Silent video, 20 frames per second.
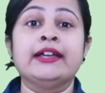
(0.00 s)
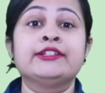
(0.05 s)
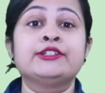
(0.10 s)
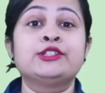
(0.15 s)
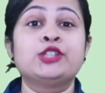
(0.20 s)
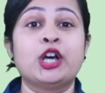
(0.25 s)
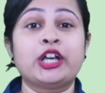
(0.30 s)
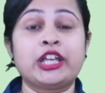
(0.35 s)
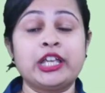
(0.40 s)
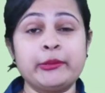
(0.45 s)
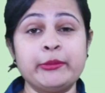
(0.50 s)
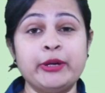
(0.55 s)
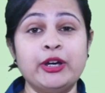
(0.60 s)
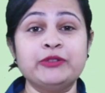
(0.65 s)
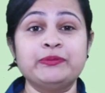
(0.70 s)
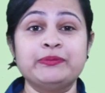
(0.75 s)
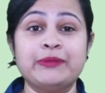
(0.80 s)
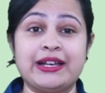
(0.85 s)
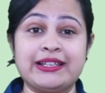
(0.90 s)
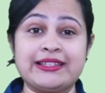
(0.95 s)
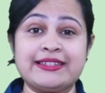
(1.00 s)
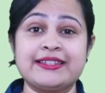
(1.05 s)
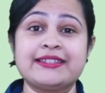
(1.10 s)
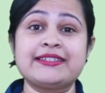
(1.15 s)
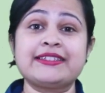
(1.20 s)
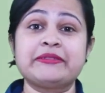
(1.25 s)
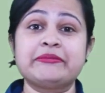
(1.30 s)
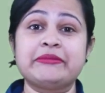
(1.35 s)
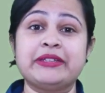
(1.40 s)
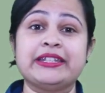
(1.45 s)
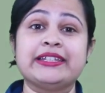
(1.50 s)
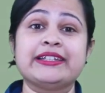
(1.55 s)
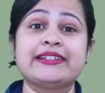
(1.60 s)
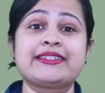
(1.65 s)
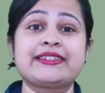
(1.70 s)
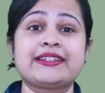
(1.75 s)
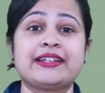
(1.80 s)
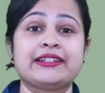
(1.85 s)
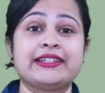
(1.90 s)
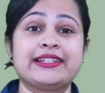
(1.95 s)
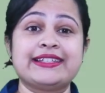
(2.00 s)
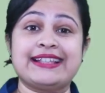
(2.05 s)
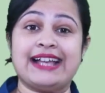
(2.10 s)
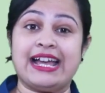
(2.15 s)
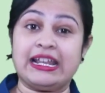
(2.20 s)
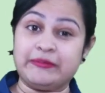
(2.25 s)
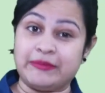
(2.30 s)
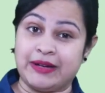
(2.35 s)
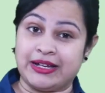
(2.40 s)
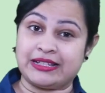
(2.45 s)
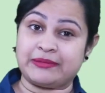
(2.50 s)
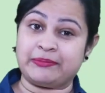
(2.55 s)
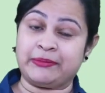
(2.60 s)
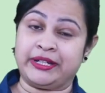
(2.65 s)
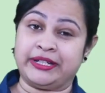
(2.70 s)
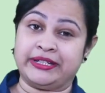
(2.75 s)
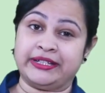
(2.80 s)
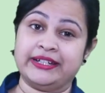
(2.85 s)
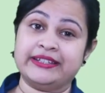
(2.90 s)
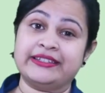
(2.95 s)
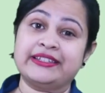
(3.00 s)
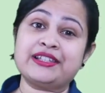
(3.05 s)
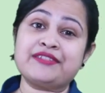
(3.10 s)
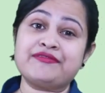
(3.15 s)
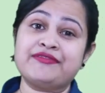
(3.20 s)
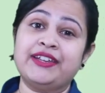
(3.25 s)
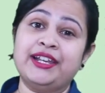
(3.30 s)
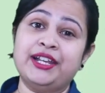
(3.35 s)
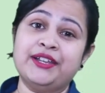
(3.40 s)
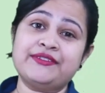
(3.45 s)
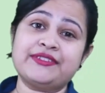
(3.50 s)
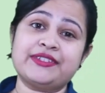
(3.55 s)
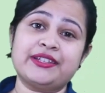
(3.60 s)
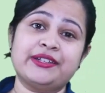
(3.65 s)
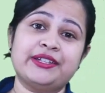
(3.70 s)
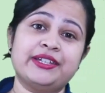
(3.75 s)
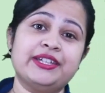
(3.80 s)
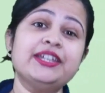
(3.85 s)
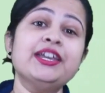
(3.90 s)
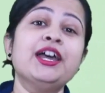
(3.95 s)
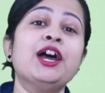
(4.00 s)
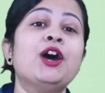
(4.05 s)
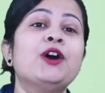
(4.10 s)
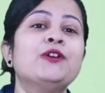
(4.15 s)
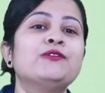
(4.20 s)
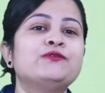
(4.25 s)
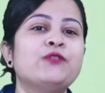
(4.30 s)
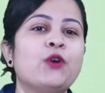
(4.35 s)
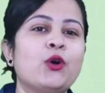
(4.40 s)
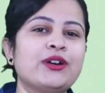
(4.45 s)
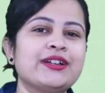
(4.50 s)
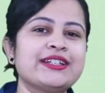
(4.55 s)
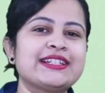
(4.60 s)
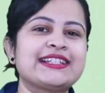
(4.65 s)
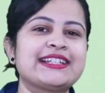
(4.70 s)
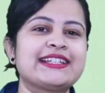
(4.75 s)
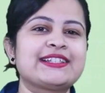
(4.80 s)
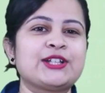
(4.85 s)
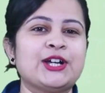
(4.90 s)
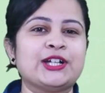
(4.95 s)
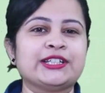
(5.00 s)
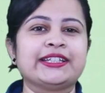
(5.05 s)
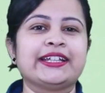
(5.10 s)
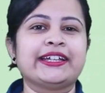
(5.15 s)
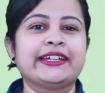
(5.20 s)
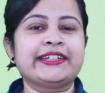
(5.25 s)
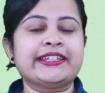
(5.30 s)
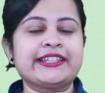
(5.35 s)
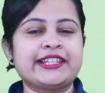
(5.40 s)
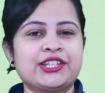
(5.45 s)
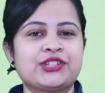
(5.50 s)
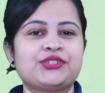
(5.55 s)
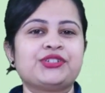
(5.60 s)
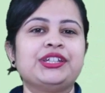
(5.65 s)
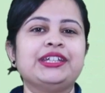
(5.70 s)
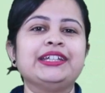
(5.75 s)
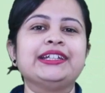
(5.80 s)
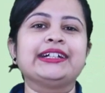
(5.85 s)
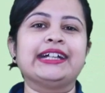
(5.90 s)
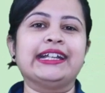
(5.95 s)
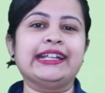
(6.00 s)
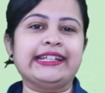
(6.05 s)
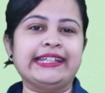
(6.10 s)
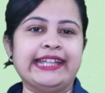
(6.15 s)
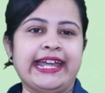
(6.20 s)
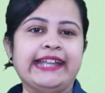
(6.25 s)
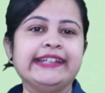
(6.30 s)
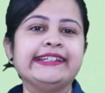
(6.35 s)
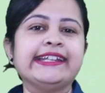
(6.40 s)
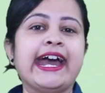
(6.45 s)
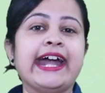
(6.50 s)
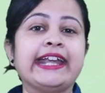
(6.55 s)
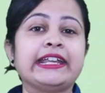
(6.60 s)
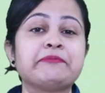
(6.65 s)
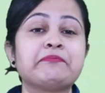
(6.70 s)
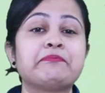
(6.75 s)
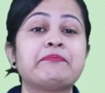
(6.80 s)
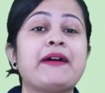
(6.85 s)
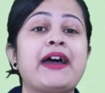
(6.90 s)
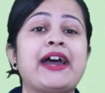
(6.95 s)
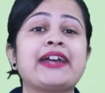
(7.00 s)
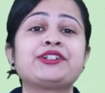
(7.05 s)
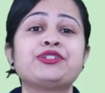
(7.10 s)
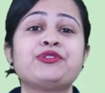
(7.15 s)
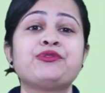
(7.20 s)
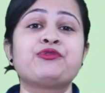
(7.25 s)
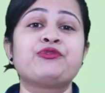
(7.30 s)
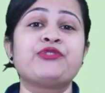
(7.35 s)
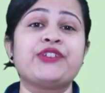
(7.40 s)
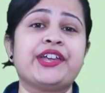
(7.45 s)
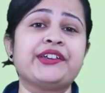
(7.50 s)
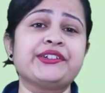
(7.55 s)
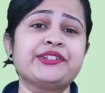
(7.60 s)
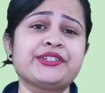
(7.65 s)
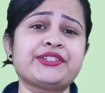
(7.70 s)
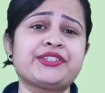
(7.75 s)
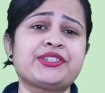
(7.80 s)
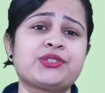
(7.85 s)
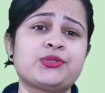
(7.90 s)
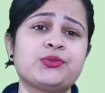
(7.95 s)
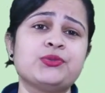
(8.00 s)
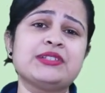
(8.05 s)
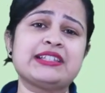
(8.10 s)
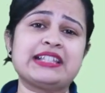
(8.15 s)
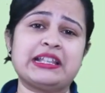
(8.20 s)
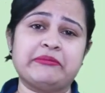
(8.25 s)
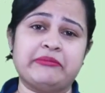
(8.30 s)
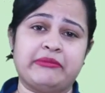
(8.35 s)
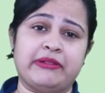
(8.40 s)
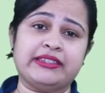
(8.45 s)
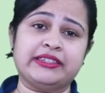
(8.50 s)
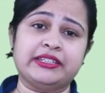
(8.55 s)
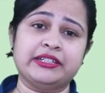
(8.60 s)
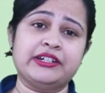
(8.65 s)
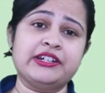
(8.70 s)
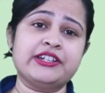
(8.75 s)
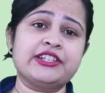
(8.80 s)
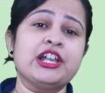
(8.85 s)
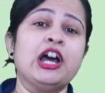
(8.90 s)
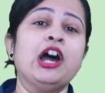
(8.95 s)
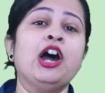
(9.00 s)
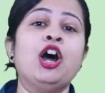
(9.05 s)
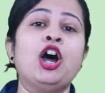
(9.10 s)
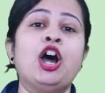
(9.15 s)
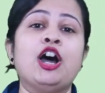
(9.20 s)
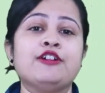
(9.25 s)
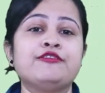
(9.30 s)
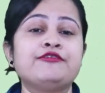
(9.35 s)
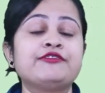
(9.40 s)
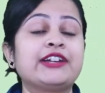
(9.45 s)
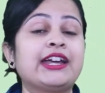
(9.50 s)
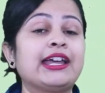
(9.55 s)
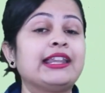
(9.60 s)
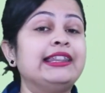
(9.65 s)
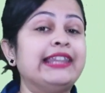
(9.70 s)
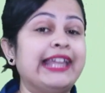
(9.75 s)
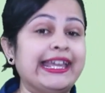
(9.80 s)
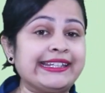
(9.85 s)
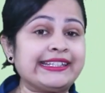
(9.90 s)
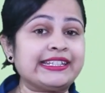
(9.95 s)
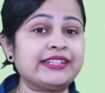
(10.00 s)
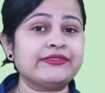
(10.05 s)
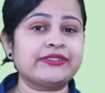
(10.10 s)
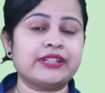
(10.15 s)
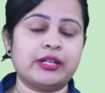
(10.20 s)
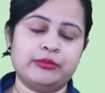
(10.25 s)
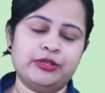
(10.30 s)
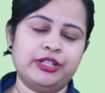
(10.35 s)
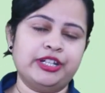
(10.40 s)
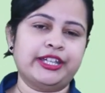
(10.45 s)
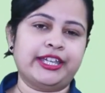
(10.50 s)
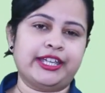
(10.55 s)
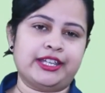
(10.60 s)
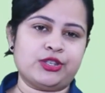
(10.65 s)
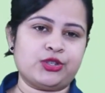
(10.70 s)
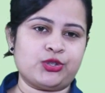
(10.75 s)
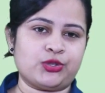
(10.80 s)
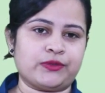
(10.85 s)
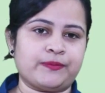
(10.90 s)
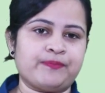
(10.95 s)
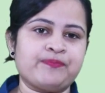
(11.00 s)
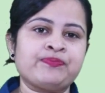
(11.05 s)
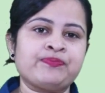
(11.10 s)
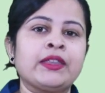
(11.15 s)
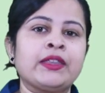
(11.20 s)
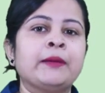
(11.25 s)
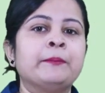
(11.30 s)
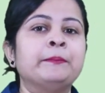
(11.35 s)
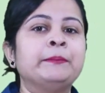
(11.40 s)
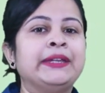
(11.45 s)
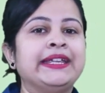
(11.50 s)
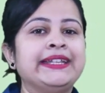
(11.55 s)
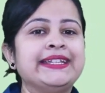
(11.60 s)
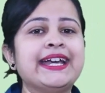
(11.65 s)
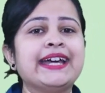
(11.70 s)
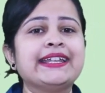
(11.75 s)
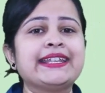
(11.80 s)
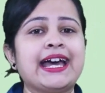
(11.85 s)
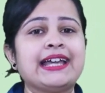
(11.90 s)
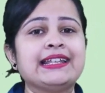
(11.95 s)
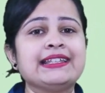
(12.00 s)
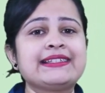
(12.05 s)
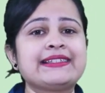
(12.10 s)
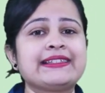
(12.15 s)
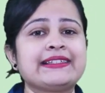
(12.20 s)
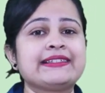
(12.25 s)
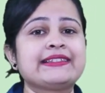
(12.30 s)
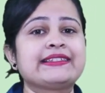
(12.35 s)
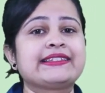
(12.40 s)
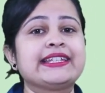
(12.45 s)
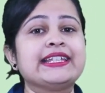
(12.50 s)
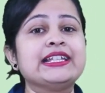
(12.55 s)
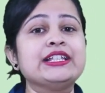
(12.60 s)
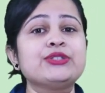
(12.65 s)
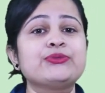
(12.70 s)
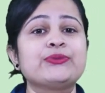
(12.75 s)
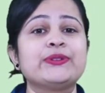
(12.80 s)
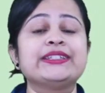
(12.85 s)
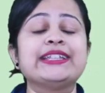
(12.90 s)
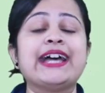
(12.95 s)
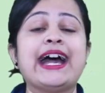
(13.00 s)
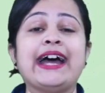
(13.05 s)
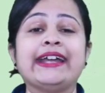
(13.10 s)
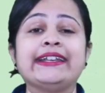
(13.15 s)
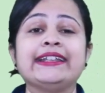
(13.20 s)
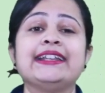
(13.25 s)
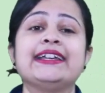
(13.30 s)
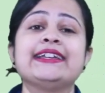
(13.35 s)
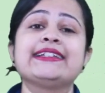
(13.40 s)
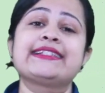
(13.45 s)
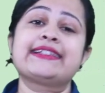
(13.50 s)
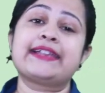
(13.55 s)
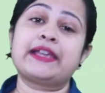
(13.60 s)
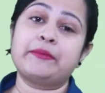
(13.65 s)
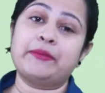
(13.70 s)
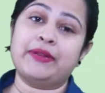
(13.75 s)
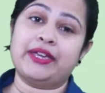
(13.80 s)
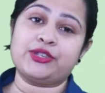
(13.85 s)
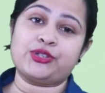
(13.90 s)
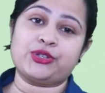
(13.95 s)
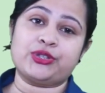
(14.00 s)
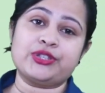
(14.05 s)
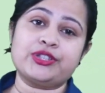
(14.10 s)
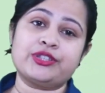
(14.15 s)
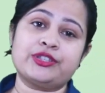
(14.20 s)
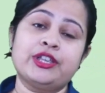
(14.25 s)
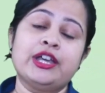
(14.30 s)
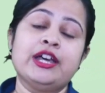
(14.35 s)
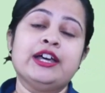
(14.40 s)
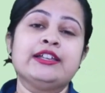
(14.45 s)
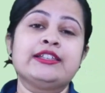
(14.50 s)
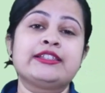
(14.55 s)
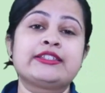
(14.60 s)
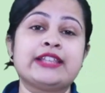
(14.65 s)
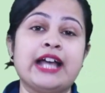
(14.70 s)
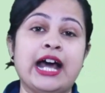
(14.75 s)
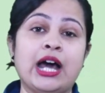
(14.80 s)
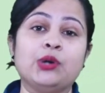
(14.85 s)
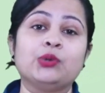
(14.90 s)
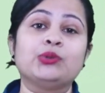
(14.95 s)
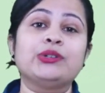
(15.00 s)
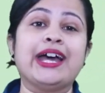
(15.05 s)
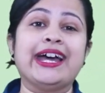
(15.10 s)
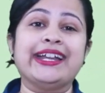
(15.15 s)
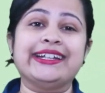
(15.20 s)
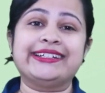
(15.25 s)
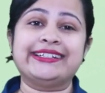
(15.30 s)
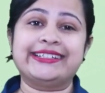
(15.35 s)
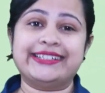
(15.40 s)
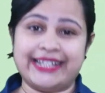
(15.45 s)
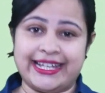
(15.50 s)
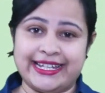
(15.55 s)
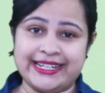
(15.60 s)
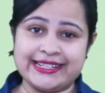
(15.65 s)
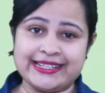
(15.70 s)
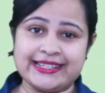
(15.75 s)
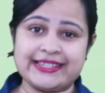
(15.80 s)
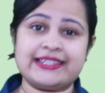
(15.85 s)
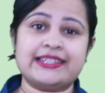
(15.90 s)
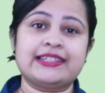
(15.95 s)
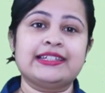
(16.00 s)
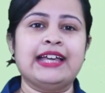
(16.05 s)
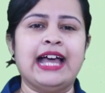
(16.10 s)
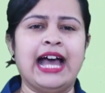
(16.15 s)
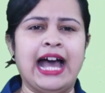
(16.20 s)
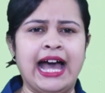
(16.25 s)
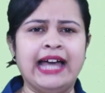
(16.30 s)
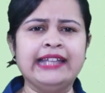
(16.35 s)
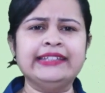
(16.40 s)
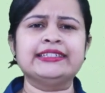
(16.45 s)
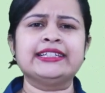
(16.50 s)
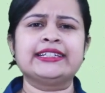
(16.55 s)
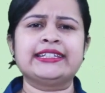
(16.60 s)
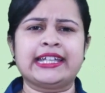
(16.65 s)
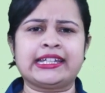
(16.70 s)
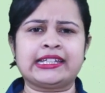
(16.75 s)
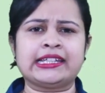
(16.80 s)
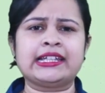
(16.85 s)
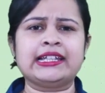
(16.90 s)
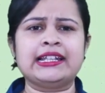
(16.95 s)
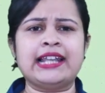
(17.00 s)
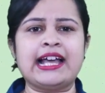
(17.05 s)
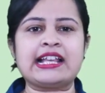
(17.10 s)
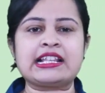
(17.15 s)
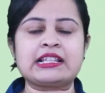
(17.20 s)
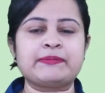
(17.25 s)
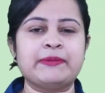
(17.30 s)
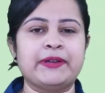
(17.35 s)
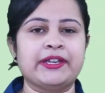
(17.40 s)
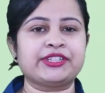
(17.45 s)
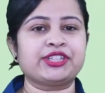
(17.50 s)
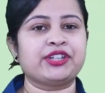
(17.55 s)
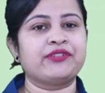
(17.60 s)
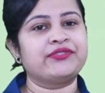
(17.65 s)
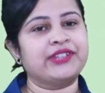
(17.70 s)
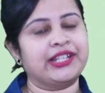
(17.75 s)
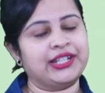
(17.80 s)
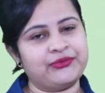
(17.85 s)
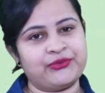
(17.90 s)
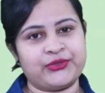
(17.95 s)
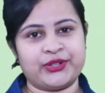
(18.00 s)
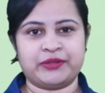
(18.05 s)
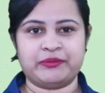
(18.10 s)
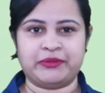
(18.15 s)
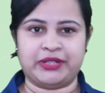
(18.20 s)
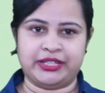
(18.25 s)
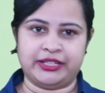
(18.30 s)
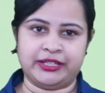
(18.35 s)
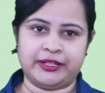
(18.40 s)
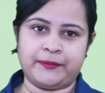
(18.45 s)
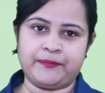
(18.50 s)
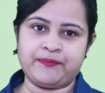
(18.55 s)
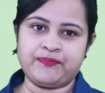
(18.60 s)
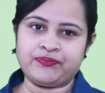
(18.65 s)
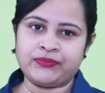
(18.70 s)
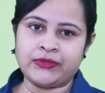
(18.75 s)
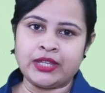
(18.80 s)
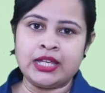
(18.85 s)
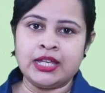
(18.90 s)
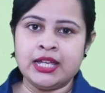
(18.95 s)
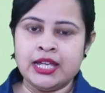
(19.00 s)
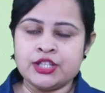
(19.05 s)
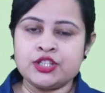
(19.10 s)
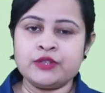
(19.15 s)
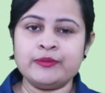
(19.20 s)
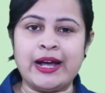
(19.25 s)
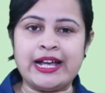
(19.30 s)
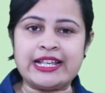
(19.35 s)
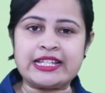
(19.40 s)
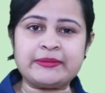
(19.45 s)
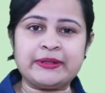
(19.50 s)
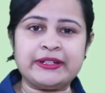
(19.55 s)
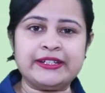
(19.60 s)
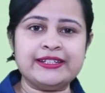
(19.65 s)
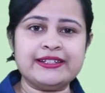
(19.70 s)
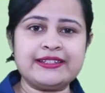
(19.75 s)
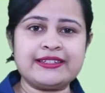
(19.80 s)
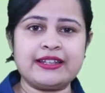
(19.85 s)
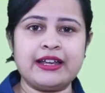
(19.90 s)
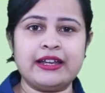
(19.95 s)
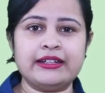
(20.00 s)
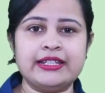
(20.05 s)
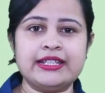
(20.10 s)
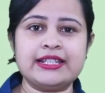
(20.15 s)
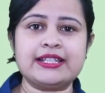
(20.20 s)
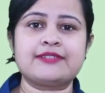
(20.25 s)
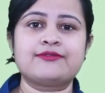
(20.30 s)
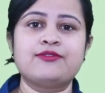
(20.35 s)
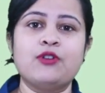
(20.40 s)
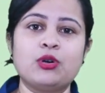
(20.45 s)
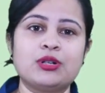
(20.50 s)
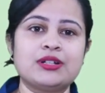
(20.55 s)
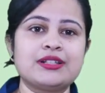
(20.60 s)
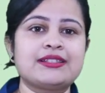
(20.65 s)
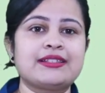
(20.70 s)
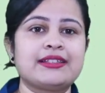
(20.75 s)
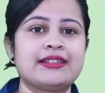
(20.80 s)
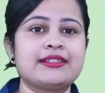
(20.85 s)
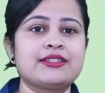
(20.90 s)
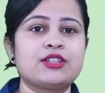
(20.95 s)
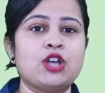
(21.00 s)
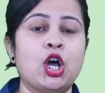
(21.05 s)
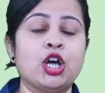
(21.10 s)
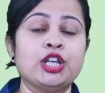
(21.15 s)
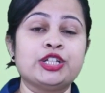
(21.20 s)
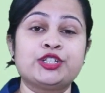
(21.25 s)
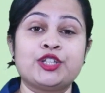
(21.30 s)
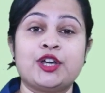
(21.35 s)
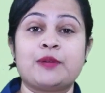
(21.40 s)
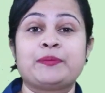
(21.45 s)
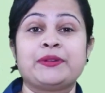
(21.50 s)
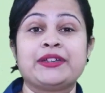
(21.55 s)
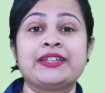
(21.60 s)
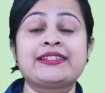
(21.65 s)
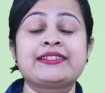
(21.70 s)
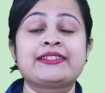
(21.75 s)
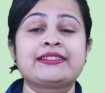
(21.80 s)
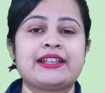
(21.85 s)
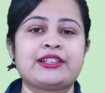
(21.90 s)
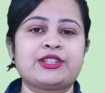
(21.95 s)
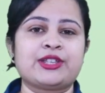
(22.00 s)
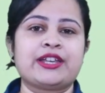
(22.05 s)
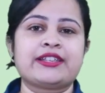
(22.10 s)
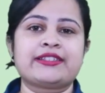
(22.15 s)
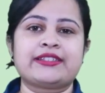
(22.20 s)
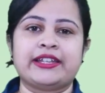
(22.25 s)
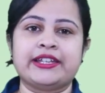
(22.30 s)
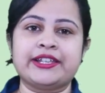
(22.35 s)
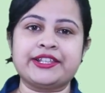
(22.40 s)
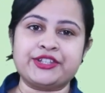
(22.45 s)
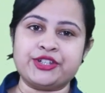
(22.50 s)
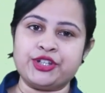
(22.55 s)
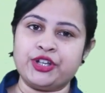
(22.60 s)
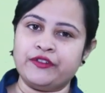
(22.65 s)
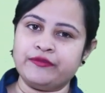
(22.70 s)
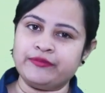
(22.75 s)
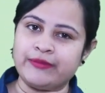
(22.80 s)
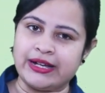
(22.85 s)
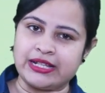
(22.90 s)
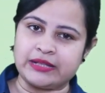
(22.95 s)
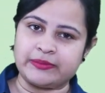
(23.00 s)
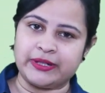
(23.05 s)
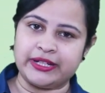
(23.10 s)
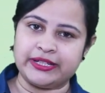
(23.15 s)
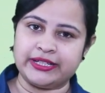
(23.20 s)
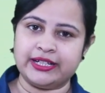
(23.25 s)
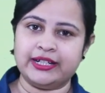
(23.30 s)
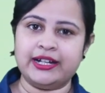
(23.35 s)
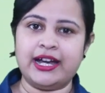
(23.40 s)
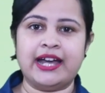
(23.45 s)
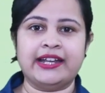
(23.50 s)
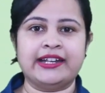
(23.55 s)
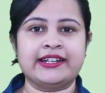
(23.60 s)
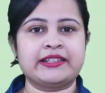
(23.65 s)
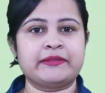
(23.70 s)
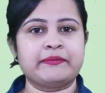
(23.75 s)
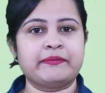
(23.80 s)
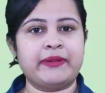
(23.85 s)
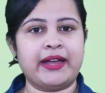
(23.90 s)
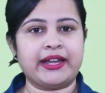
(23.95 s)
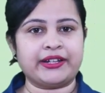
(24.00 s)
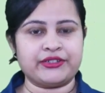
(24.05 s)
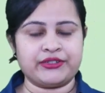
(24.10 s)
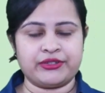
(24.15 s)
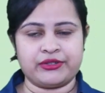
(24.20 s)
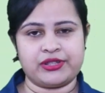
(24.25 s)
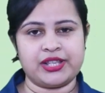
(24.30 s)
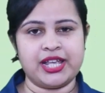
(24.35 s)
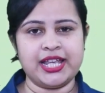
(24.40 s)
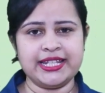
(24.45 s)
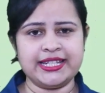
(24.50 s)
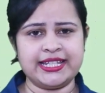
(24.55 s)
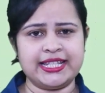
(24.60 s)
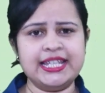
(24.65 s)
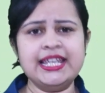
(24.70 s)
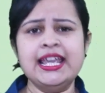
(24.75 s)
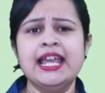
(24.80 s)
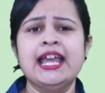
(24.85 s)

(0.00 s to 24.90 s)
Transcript: Talking about Masters in Media Studies and Mass Media, this field of study focuses on the history, content and impact of various tools and methods of collective communication. Media analysis deals with analyzing images, sound and text and the technical aspect of delivering media. So mass media studies focuses on topics such as the history of mass media and its impact on society,